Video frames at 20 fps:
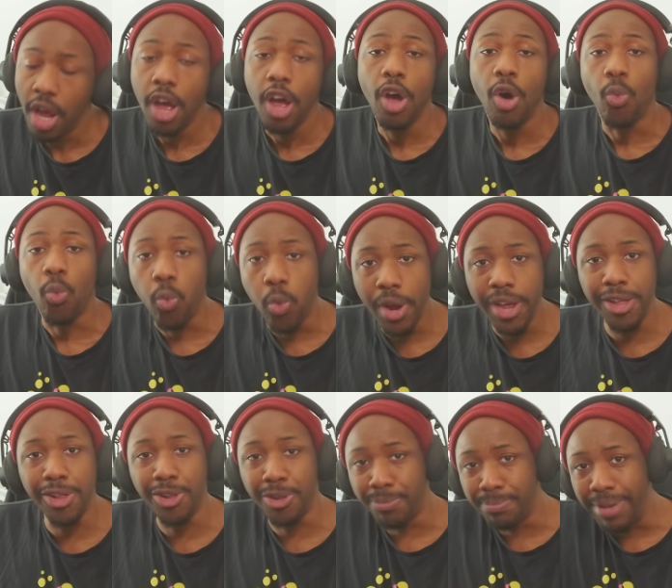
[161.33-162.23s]

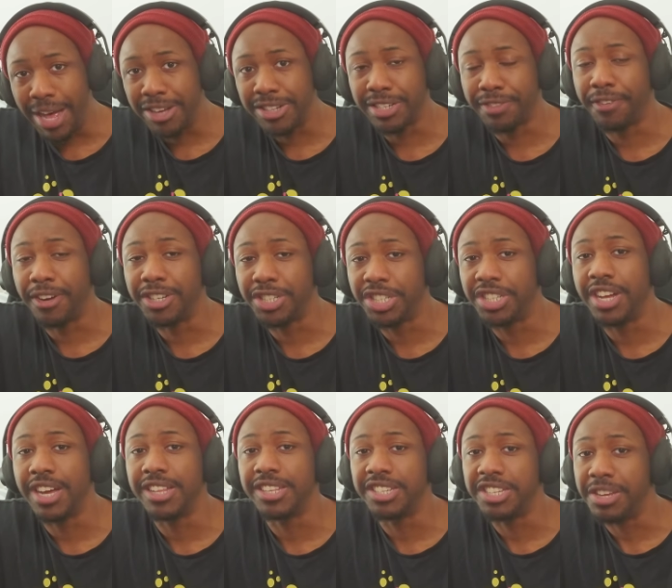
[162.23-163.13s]
will mouse
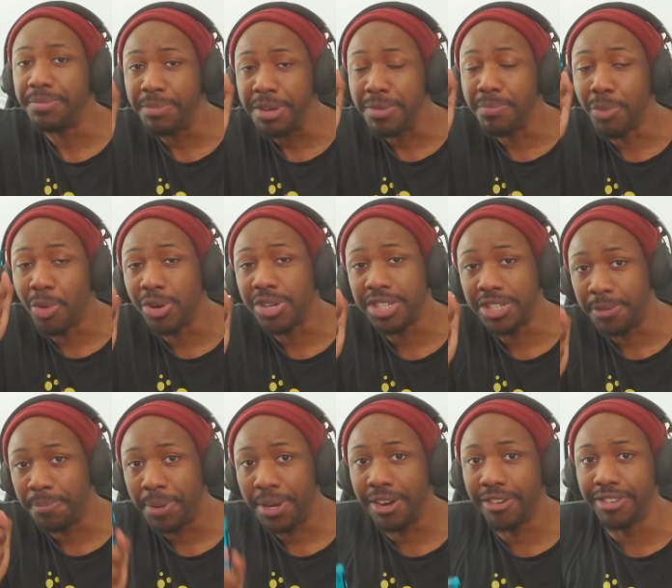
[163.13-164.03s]
functionality be more
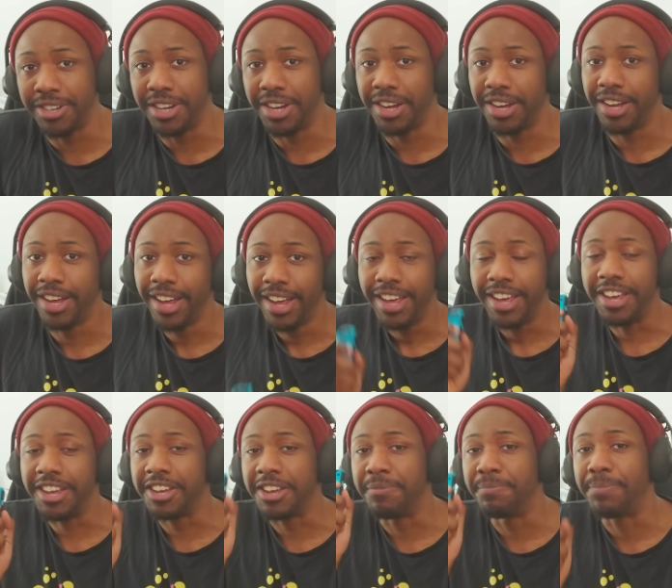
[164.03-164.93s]
superior
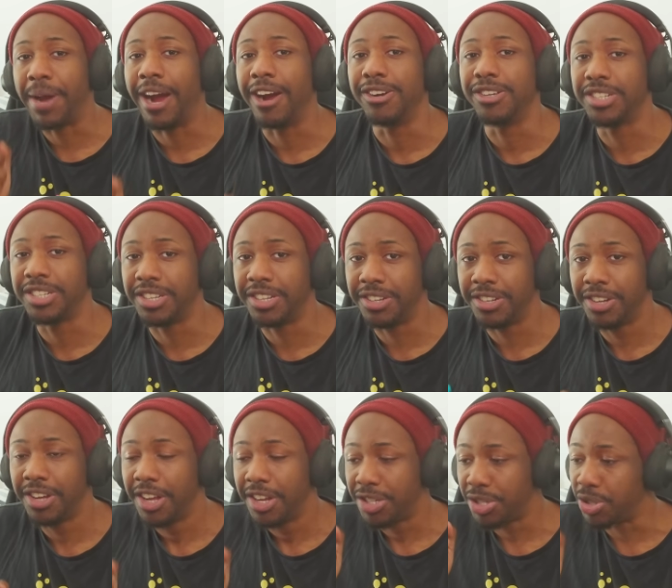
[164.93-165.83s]
in
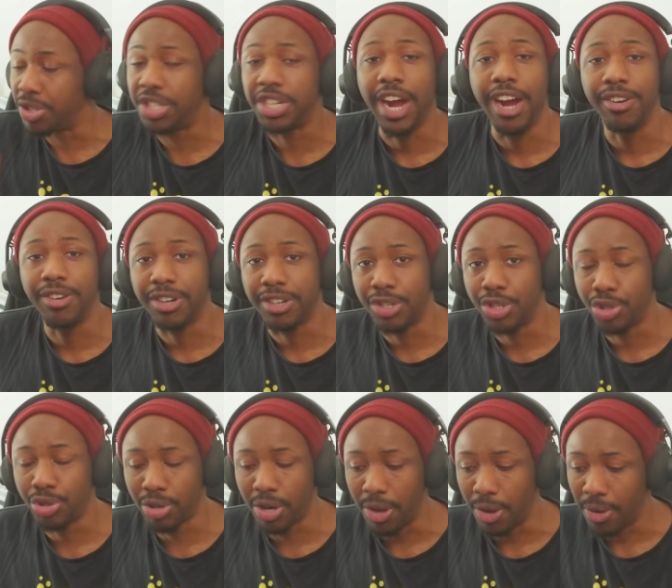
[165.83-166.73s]
comparison to gyro
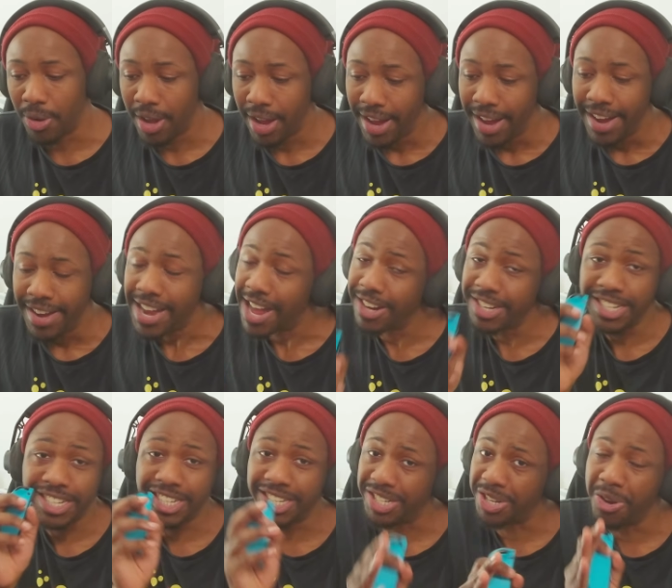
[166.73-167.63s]
control? Now,
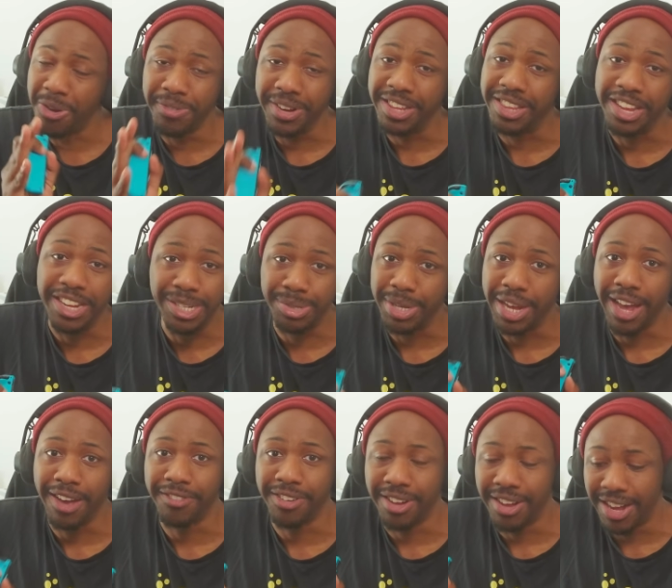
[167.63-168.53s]
there's so many things we
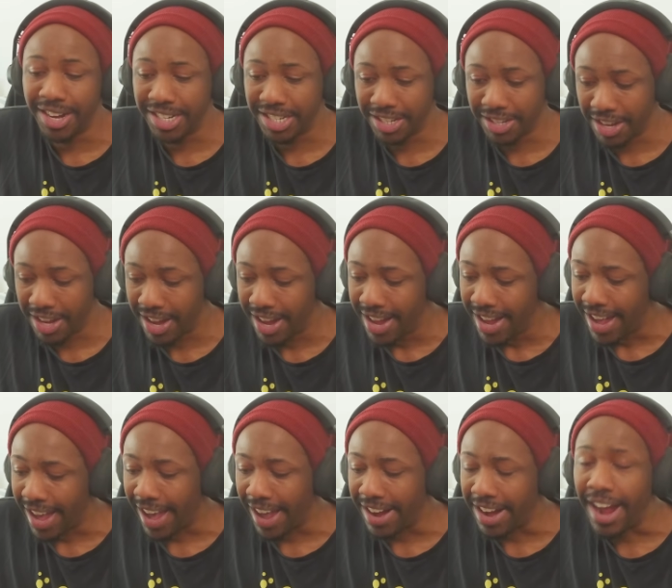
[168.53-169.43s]
have to answer,
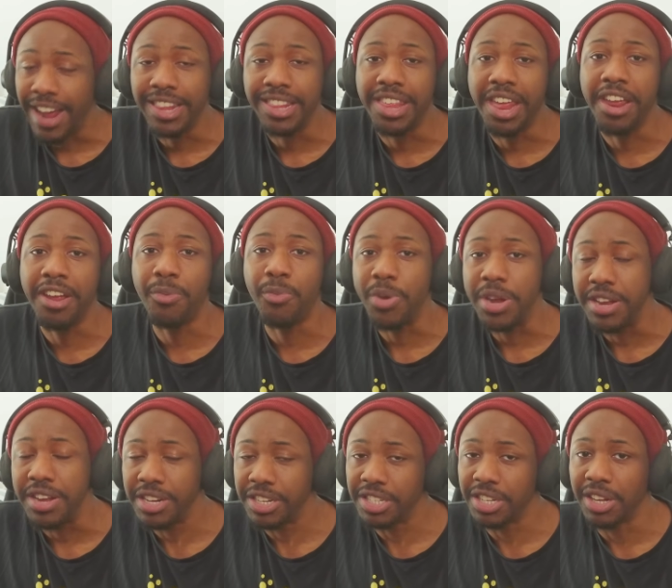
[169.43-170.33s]
and I think we
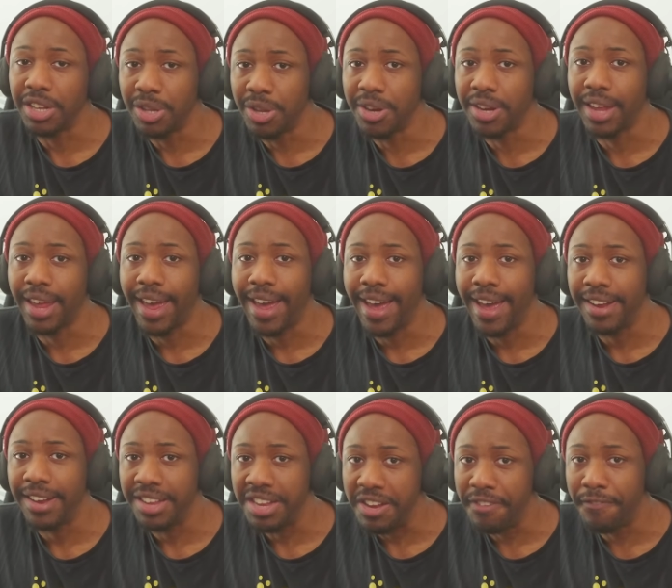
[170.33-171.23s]
need to look
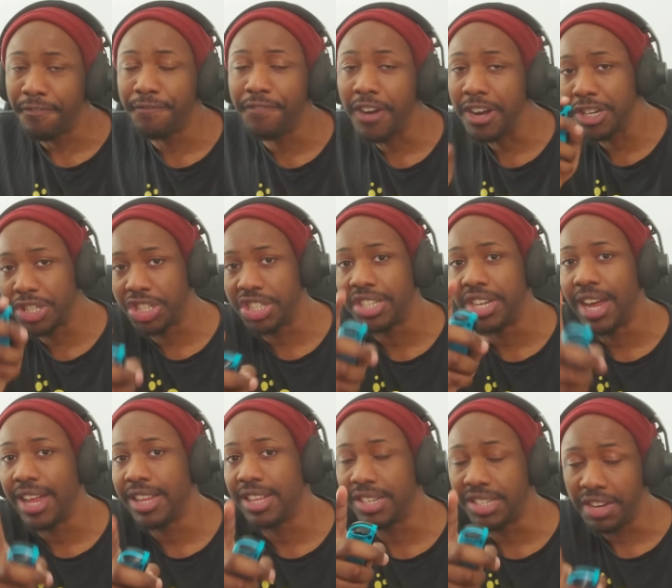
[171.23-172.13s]
at the
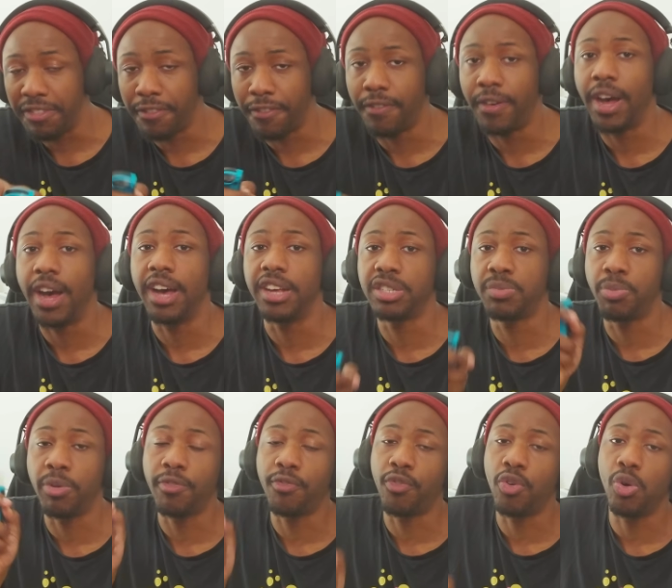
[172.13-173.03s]
functionality first
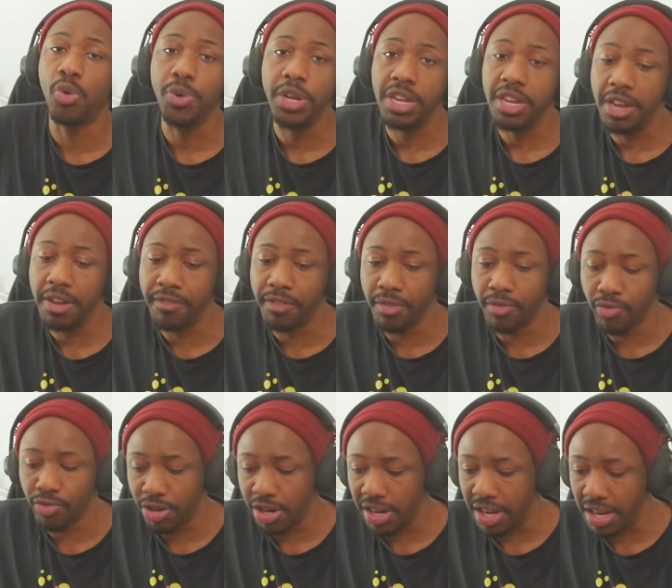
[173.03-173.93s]
before we
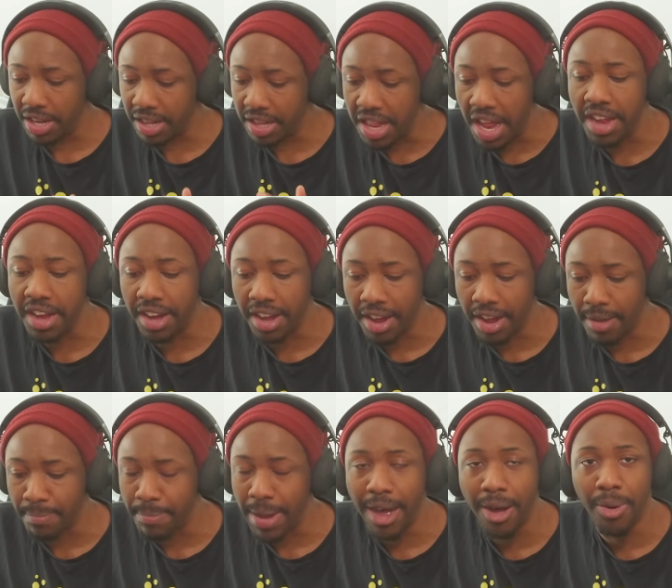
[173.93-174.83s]
even really think
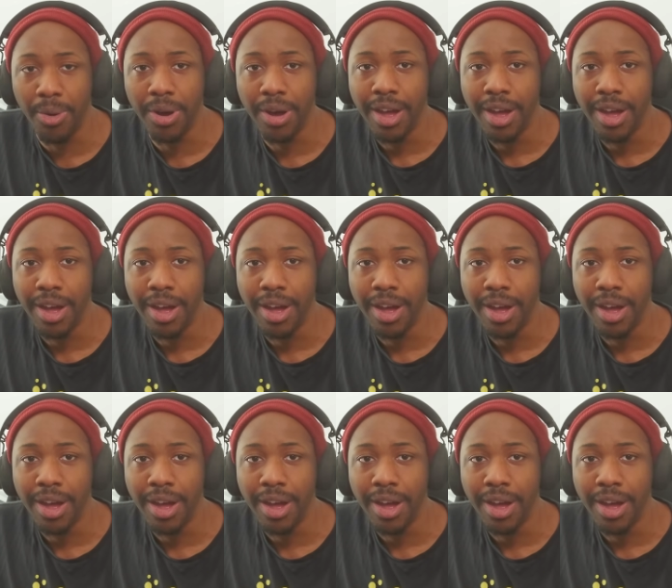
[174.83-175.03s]
about